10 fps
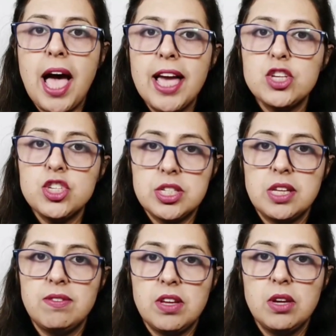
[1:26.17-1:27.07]

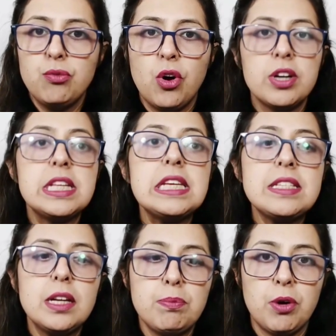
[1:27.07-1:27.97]
IGTV for
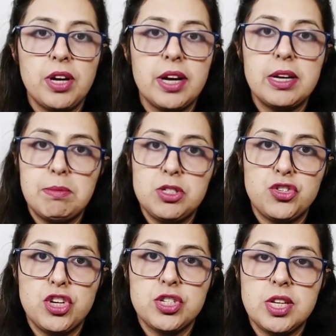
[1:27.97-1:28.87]
detailed product
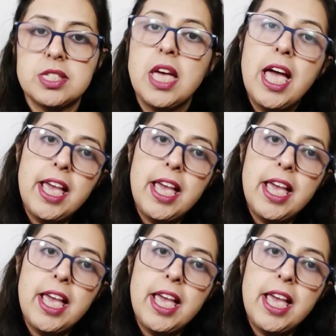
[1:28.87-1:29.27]
demonstrations,